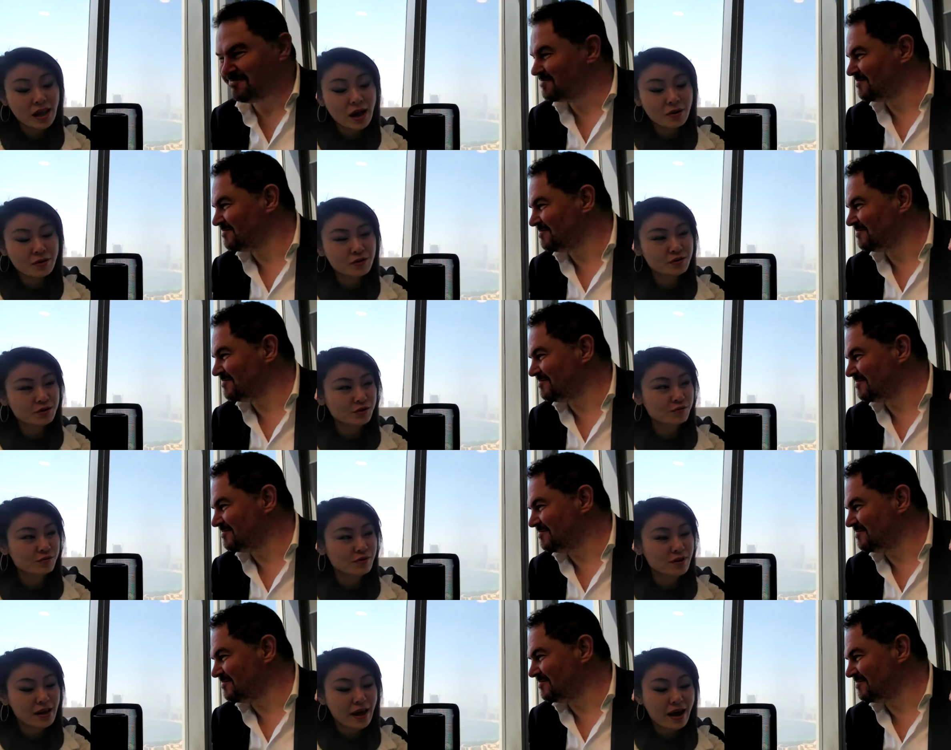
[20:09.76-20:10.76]
Speaker 1: allow you to
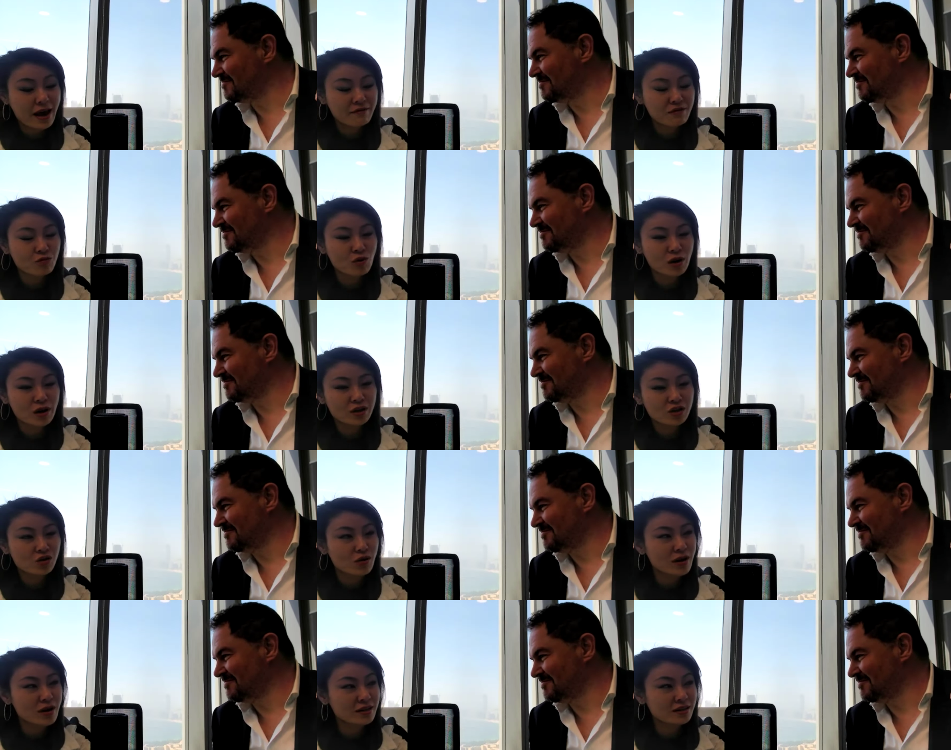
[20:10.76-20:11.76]
really have a wallet
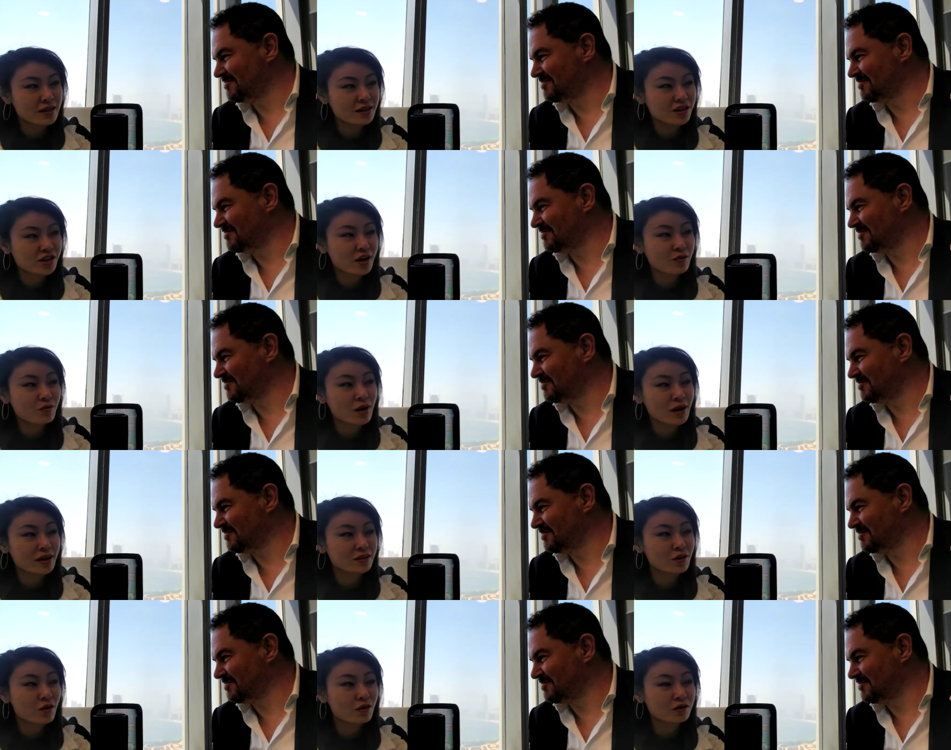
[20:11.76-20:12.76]
joint and share wallet
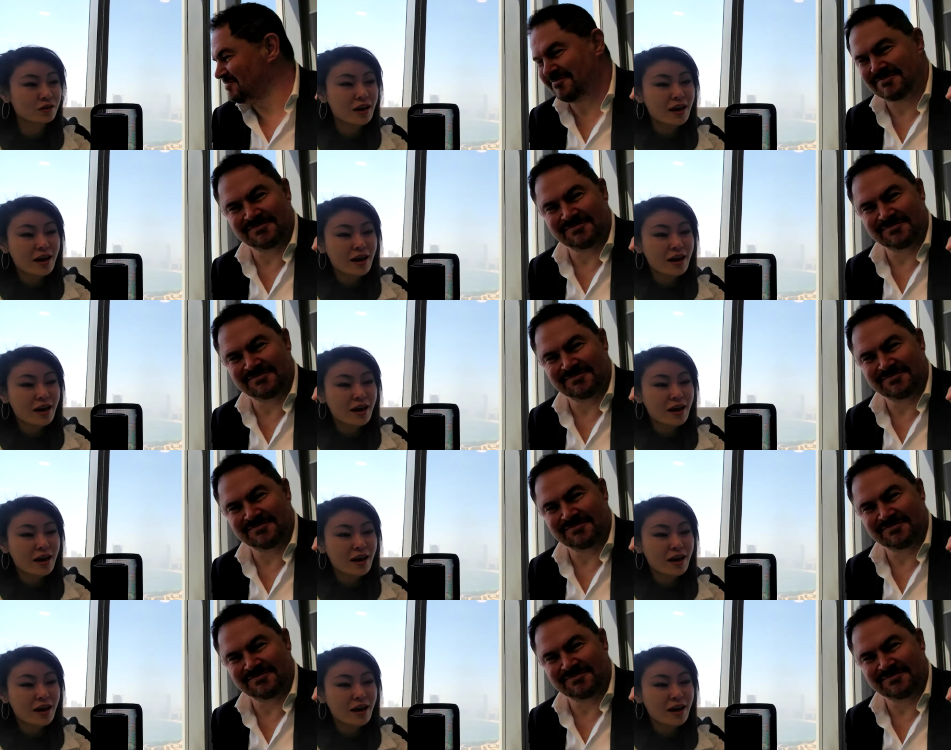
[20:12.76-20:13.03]
code.